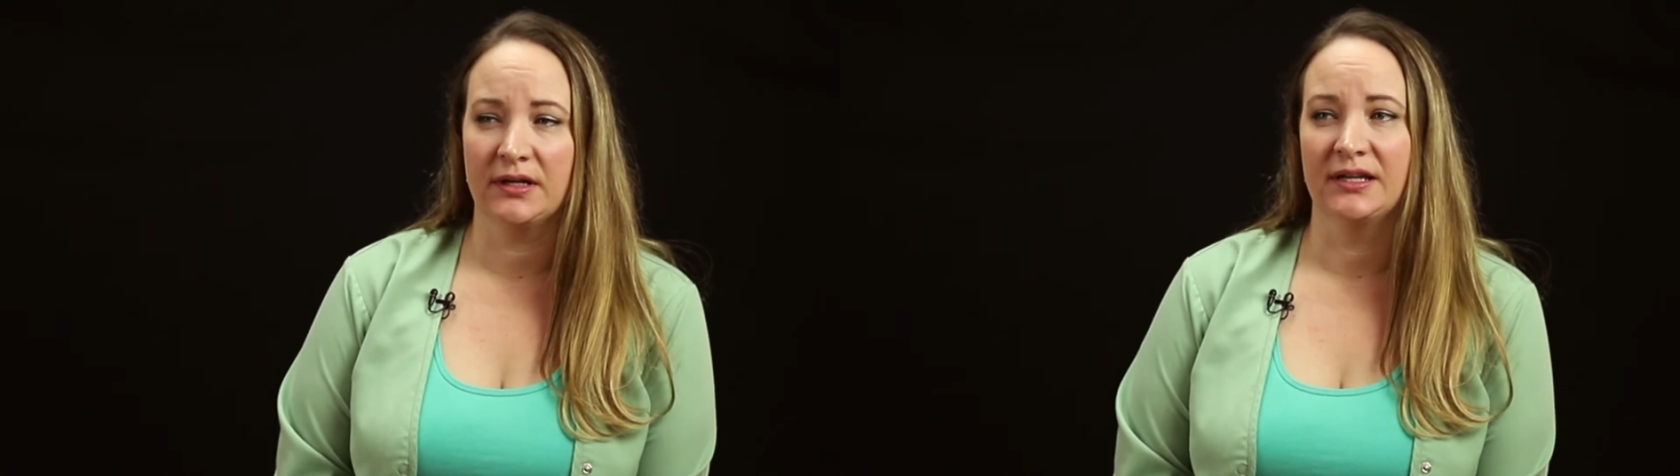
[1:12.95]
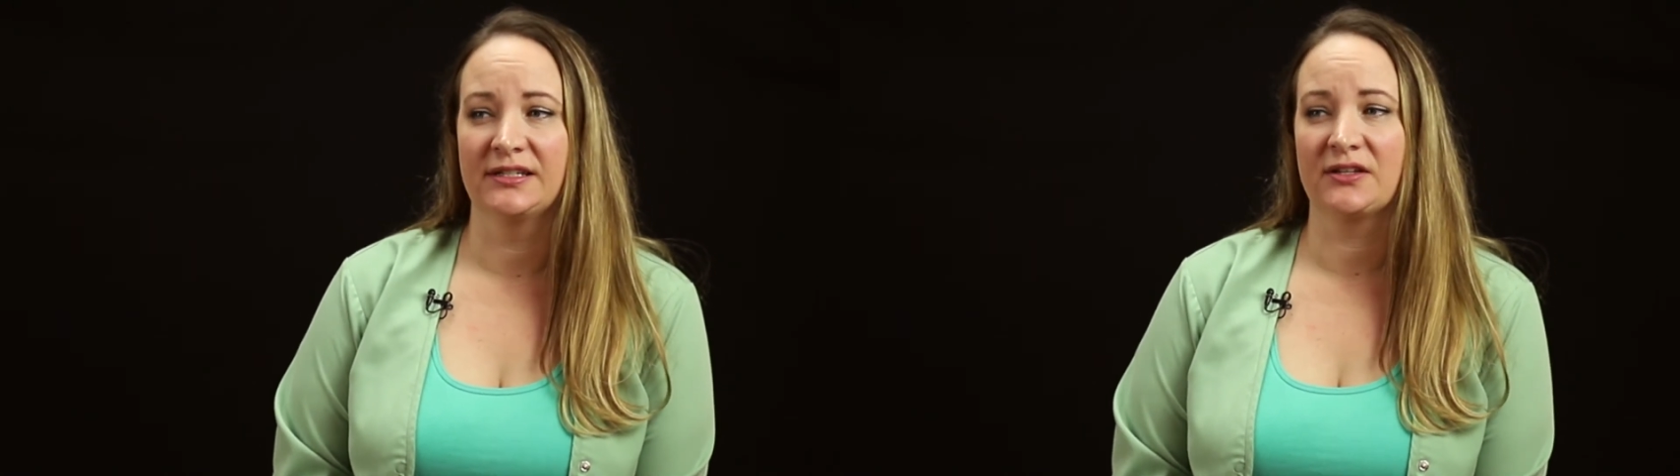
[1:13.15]

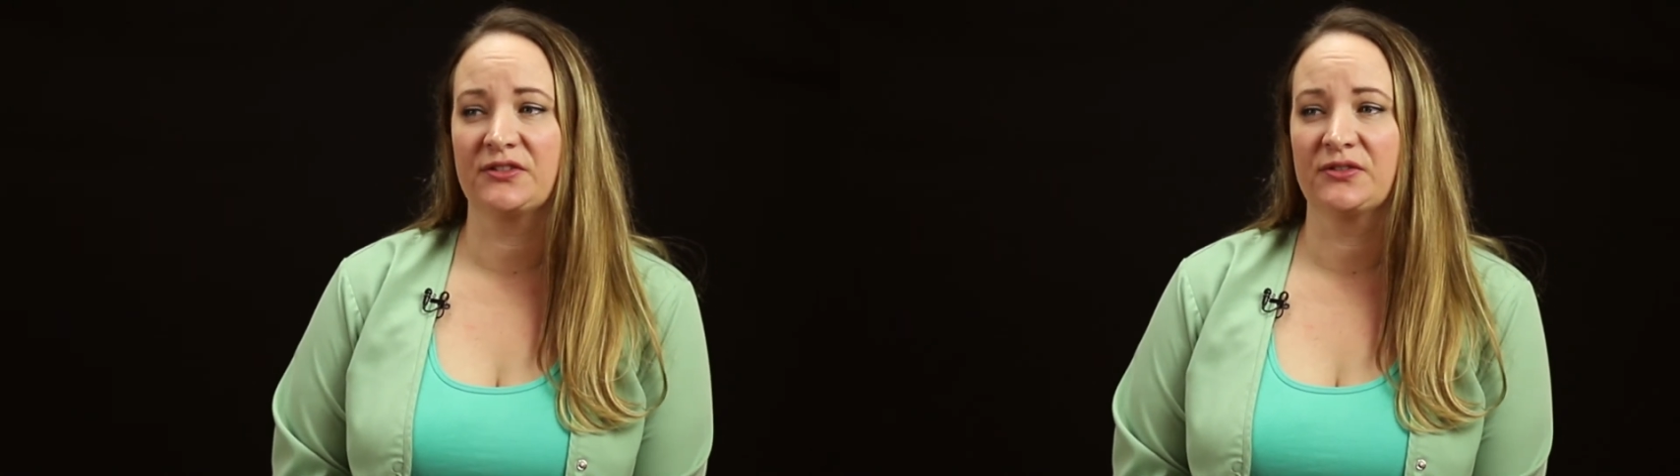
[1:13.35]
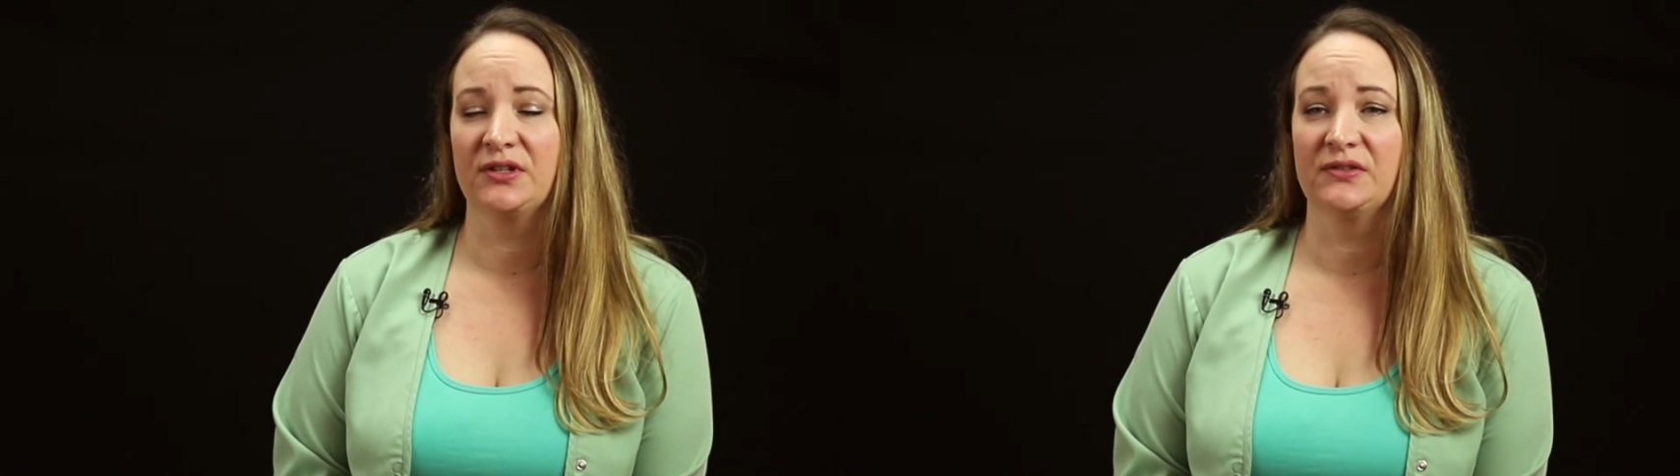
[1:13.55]
He's
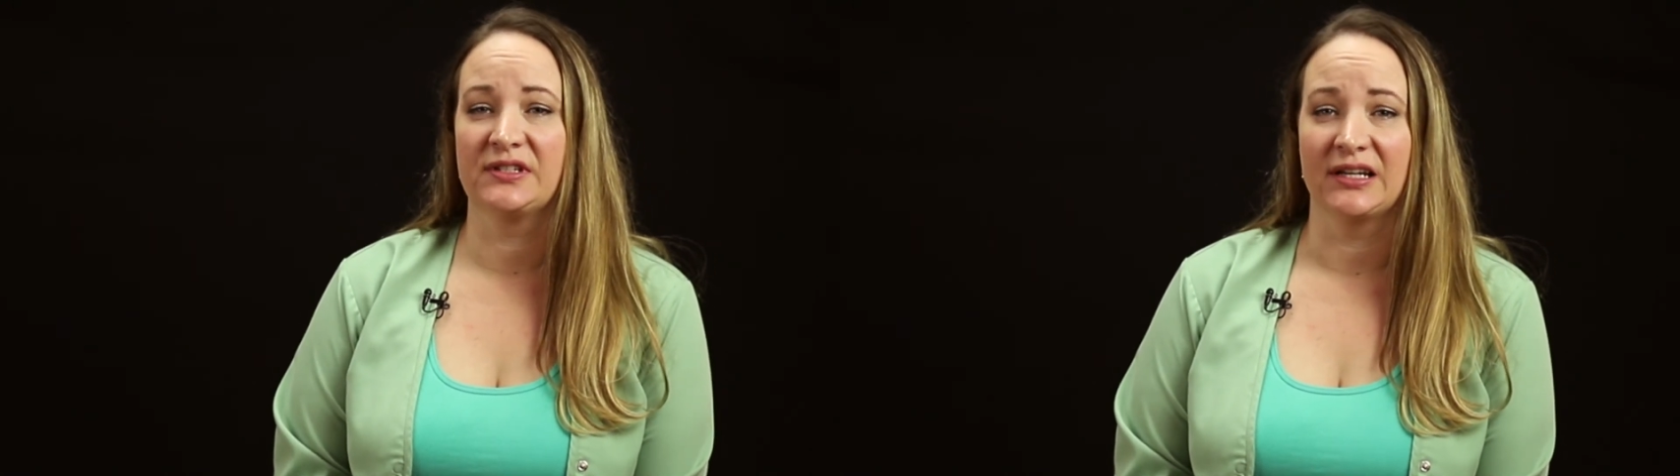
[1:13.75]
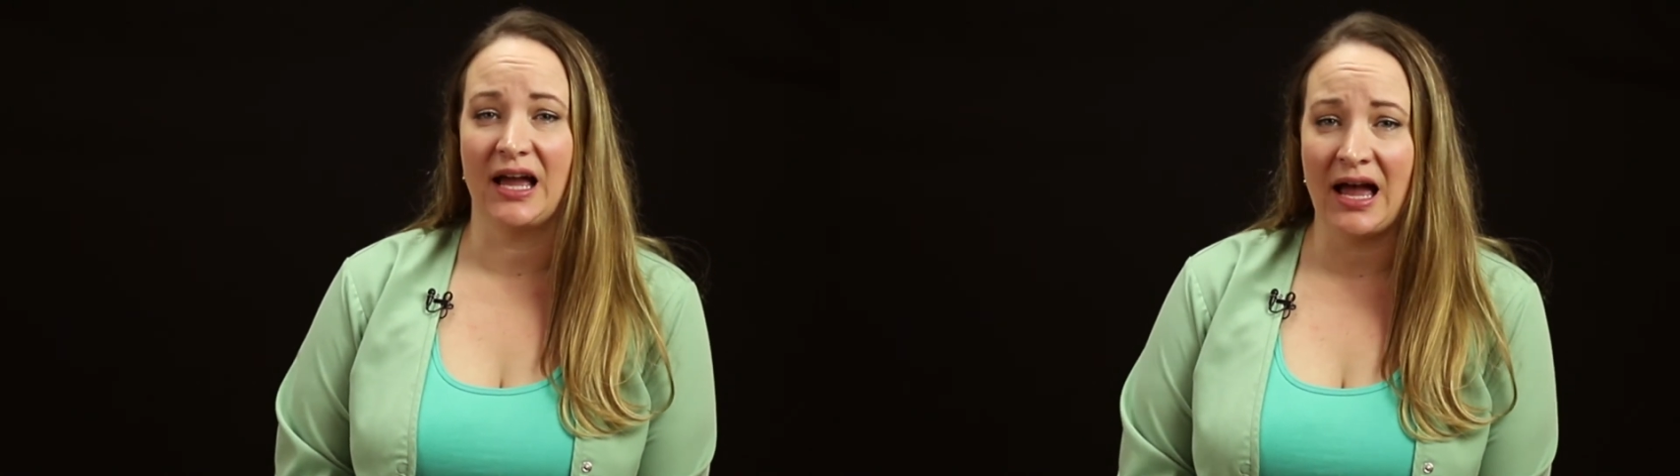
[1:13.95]
also
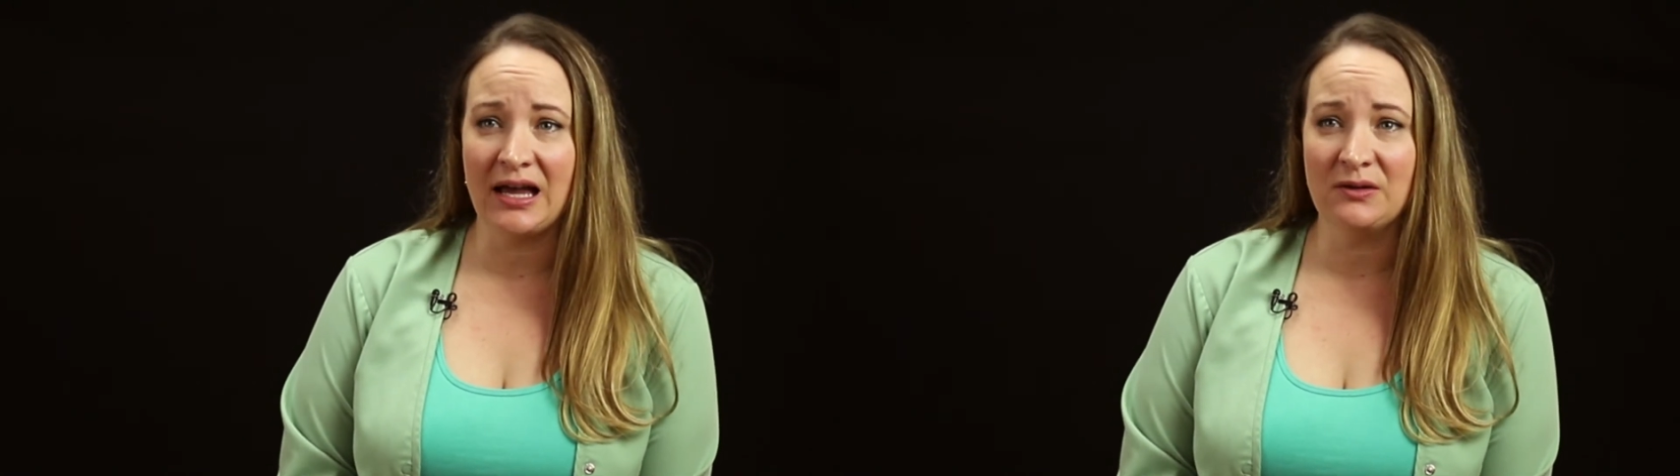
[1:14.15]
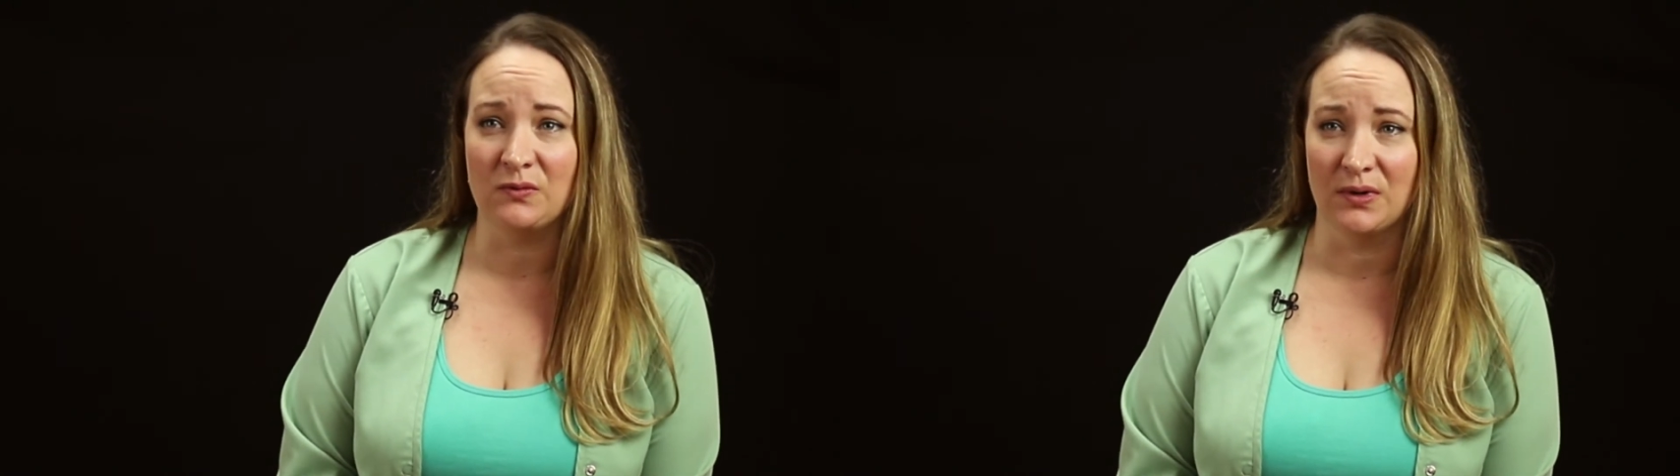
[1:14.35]
using
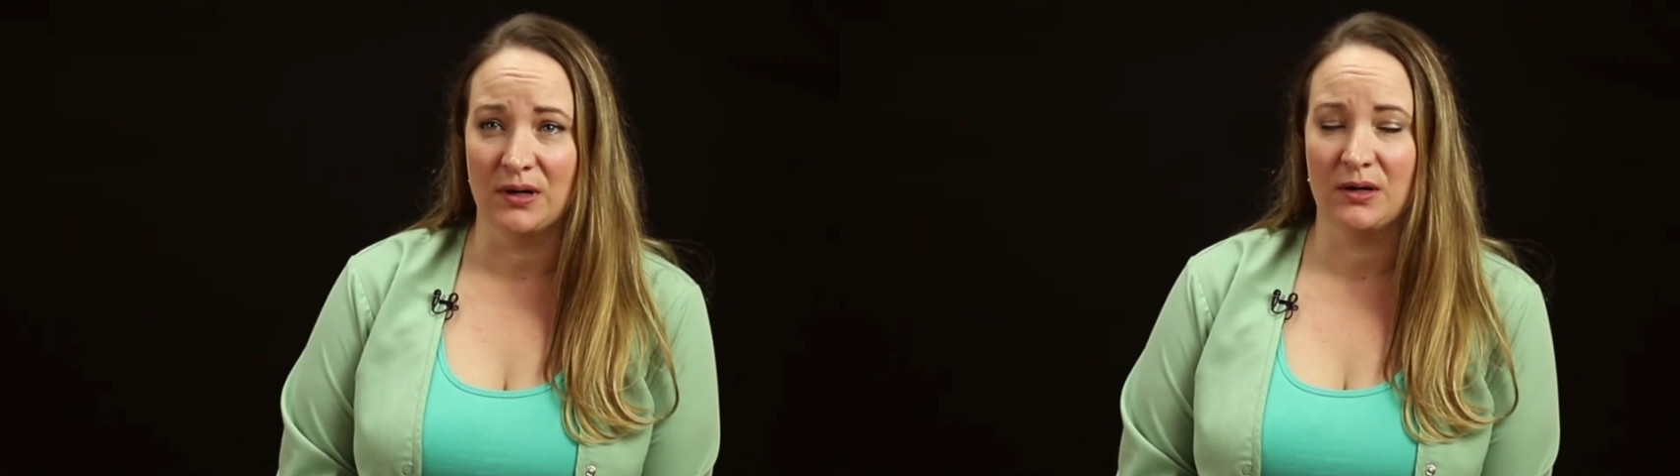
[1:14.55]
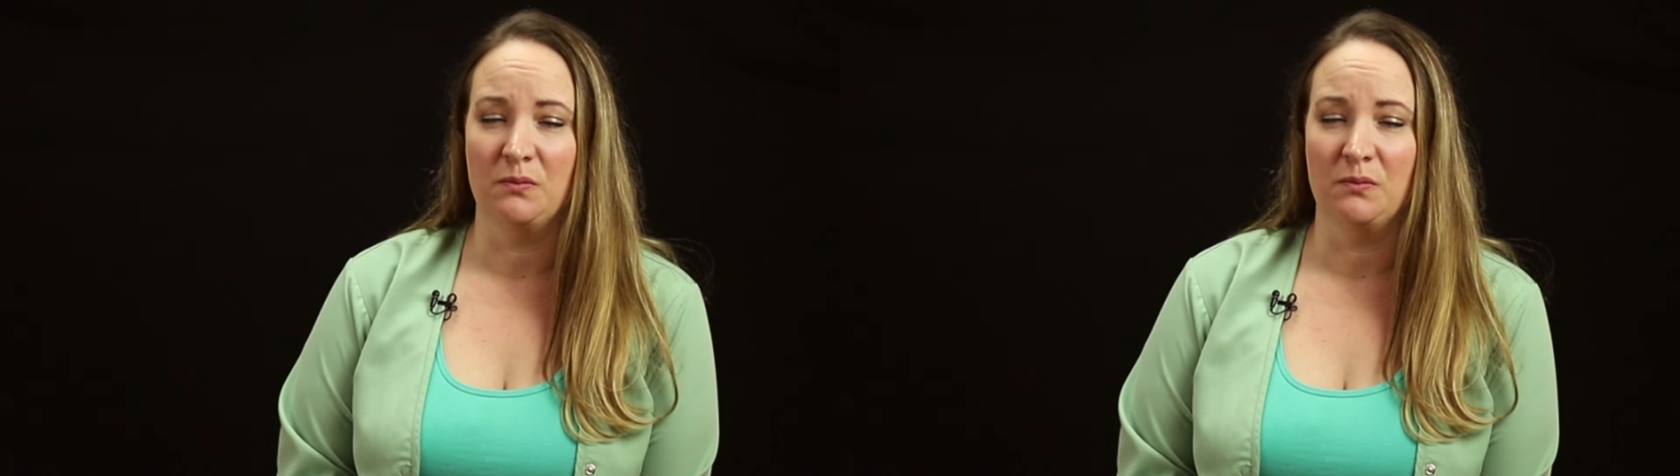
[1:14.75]
at work